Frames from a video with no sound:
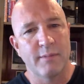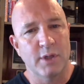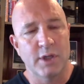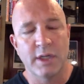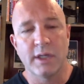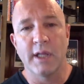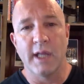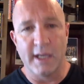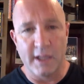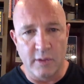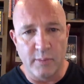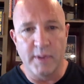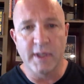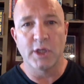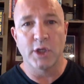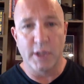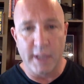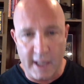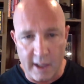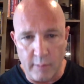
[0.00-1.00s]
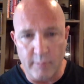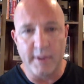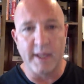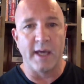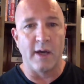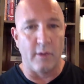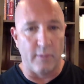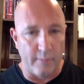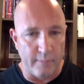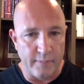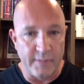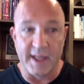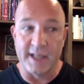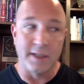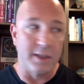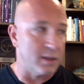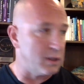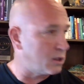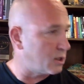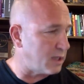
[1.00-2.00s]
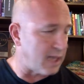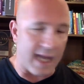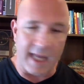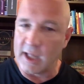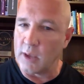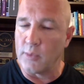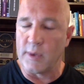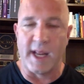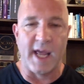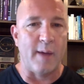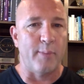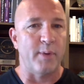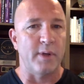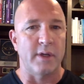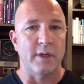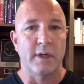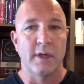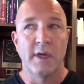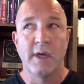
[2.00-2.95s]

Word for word: She liked me, and she helped me out. That's exactly what happened.